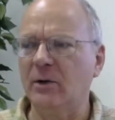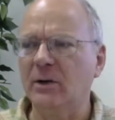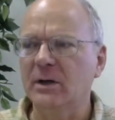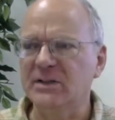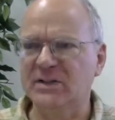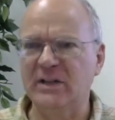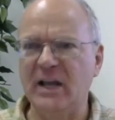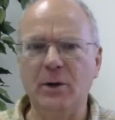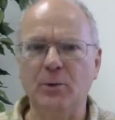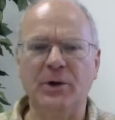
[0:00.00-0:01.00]

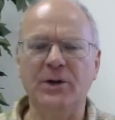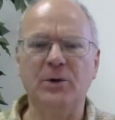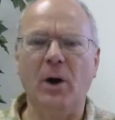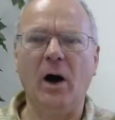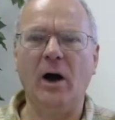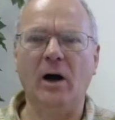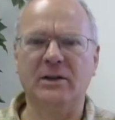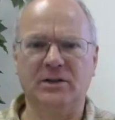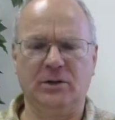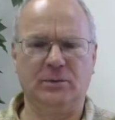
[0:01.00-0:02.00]
stay where you are
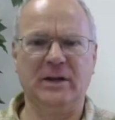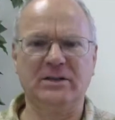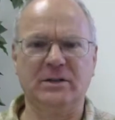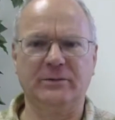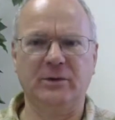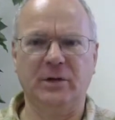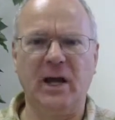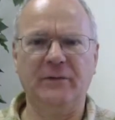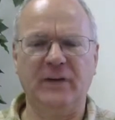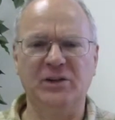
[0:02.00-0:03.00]
till the rest of your
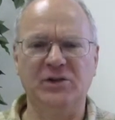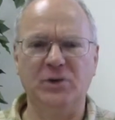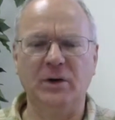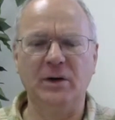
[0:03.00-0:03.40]
life and endure it.